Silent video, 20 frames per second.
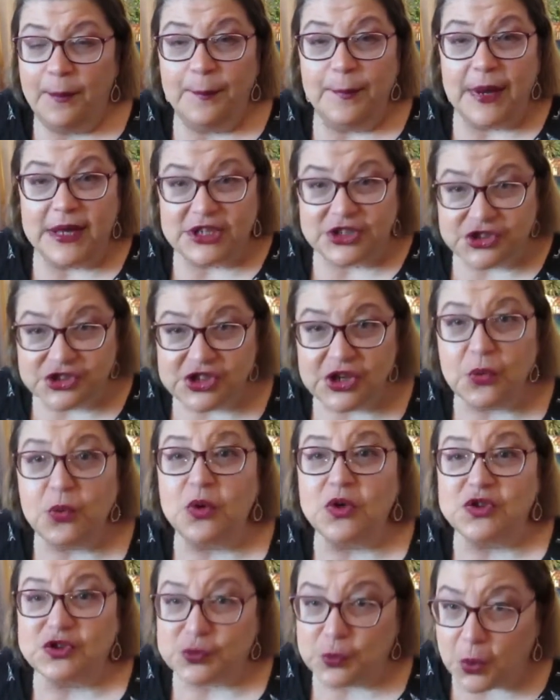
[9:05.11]
but she
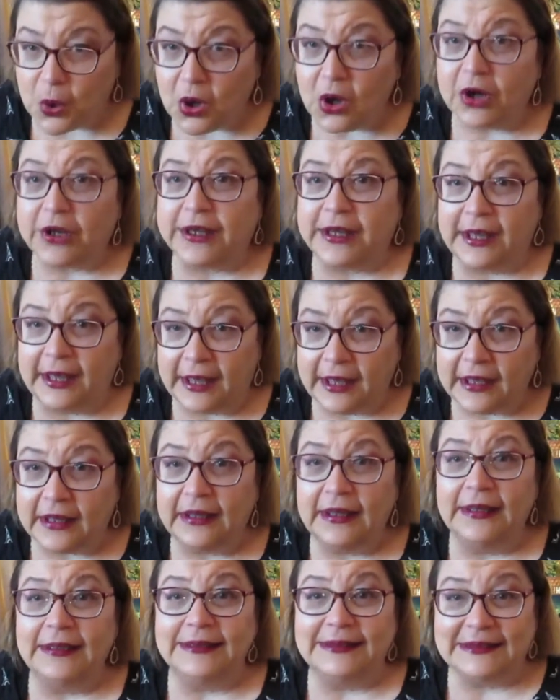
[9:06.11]
was
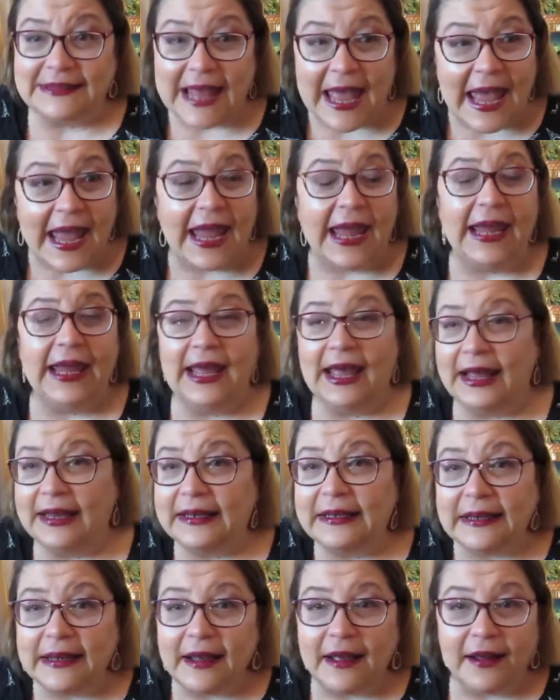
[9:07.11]
working day
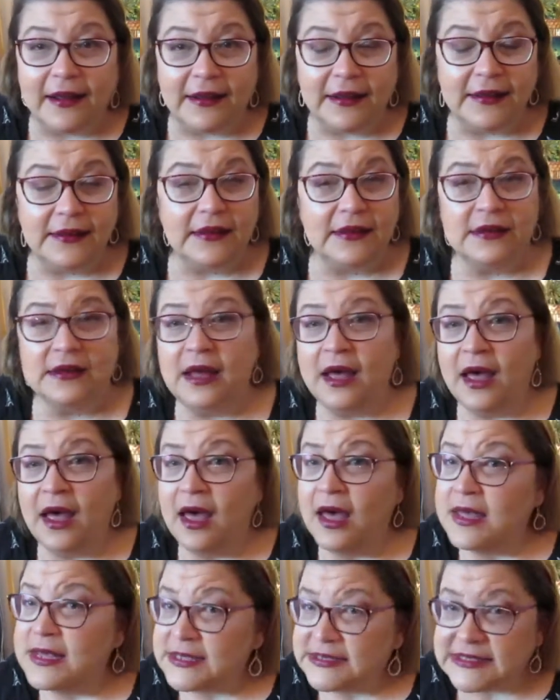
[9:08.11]
and night,
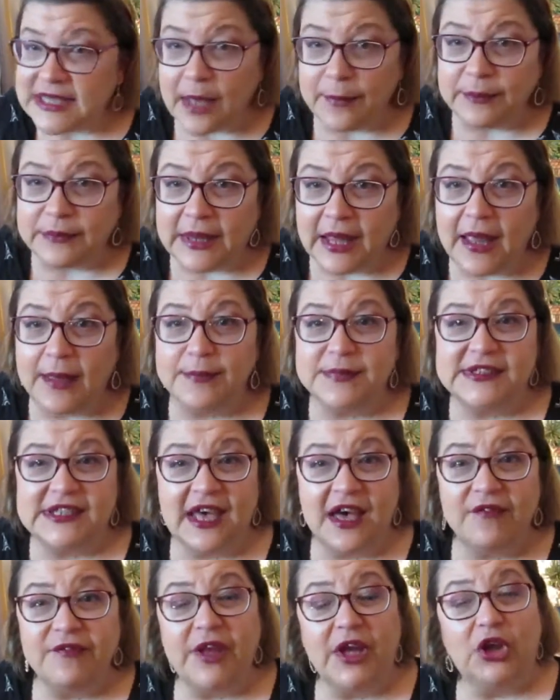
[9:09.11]
sometimes
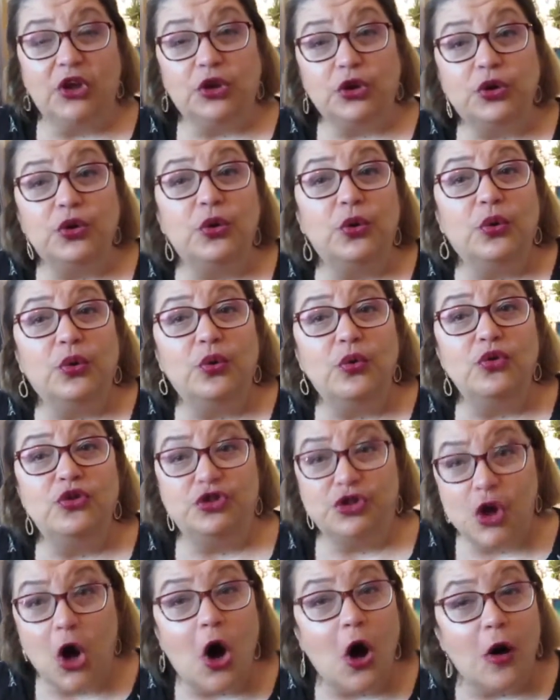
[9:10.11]
having 2
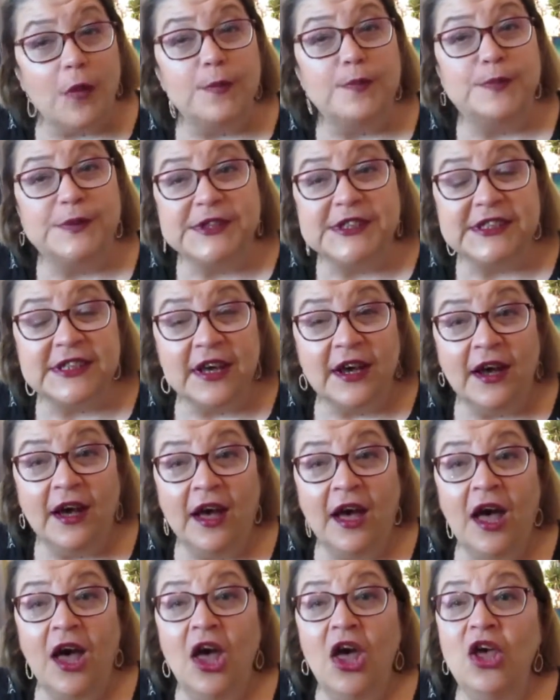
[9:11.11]
jobs.
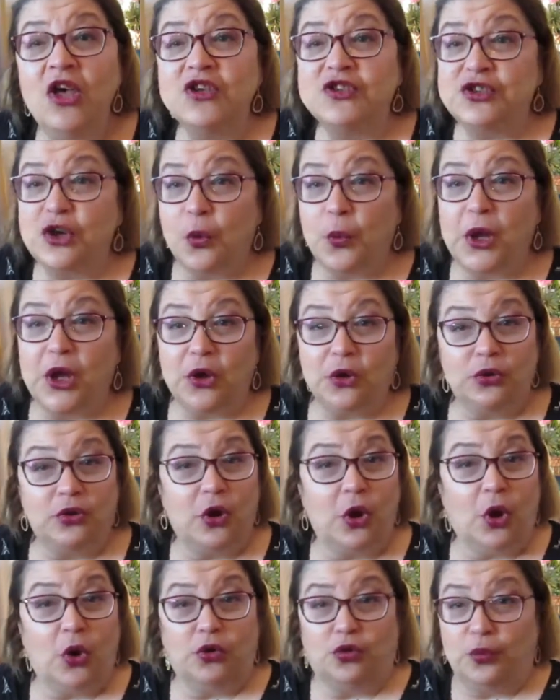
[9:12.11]
So we could
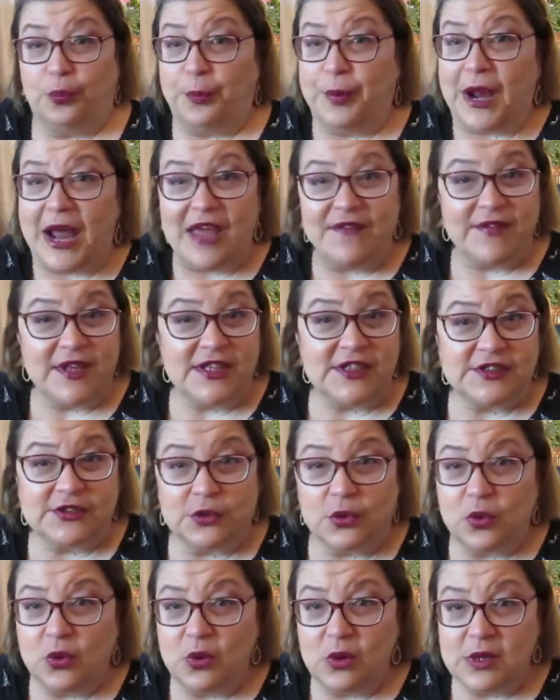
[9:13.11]
go to private
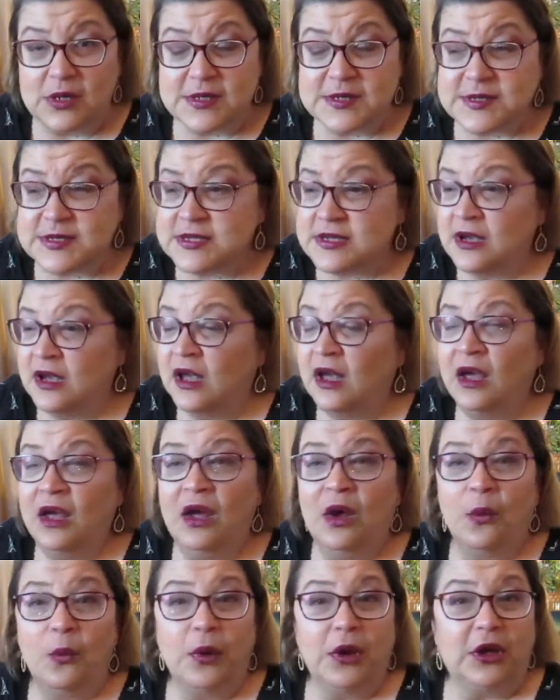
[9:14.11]
schools,
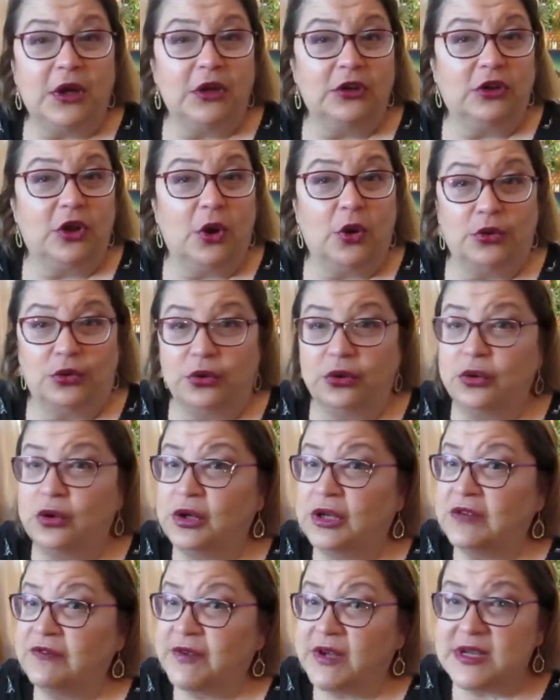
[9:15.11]
we could go to
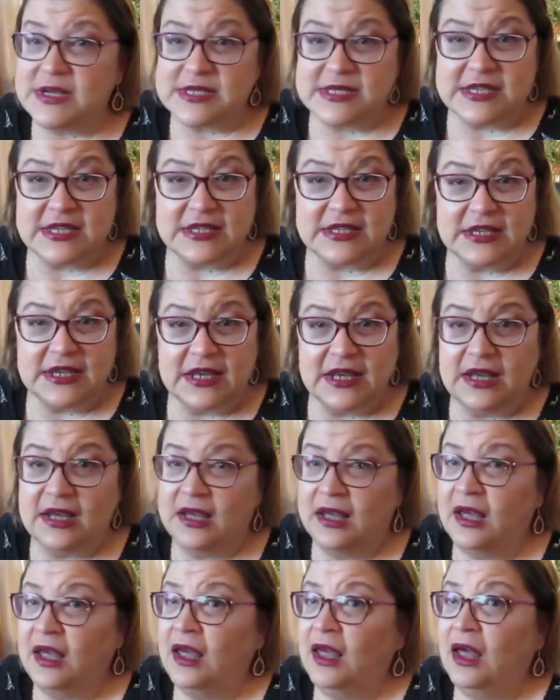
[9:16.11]

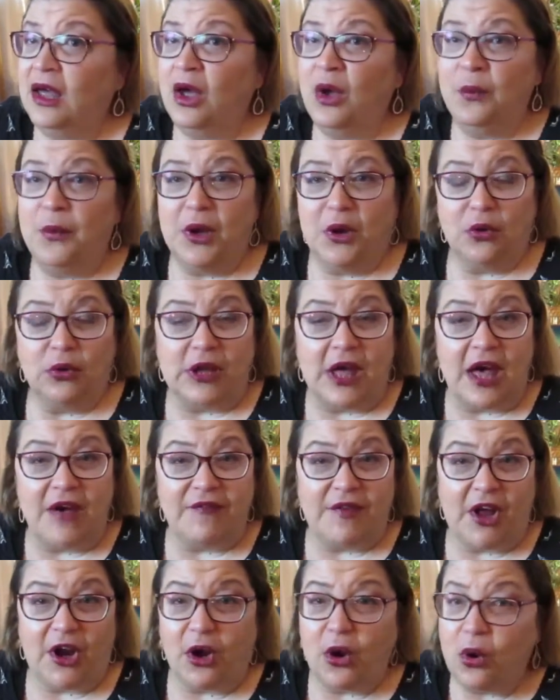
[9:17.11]
university, we could
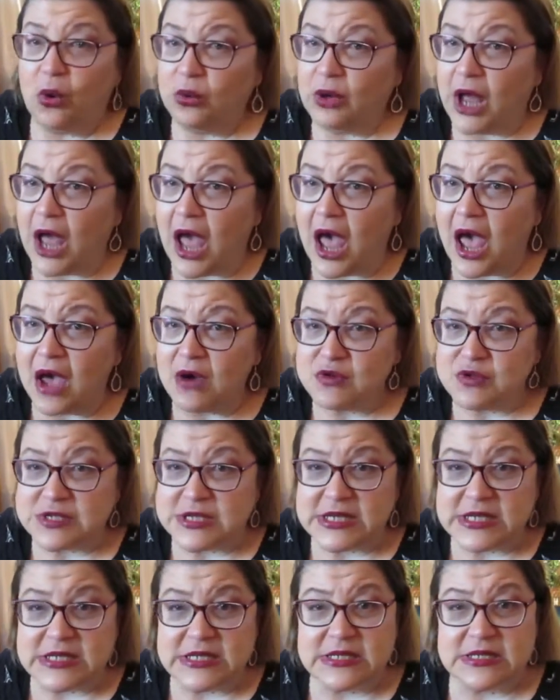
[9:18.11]
have our own
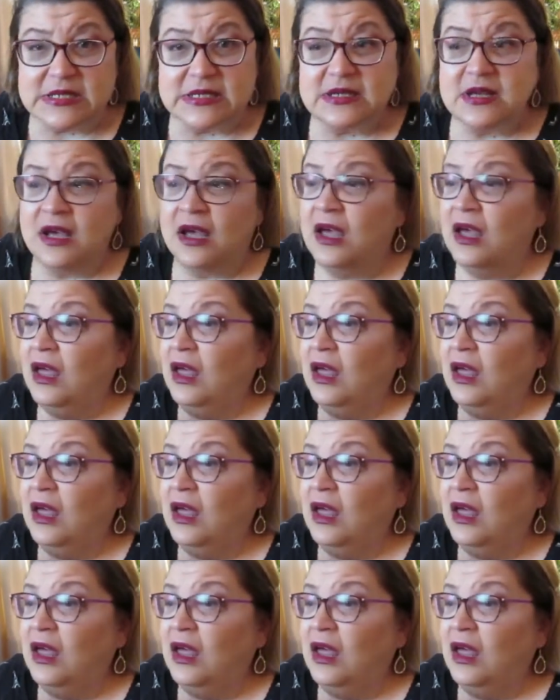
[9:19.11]
houses,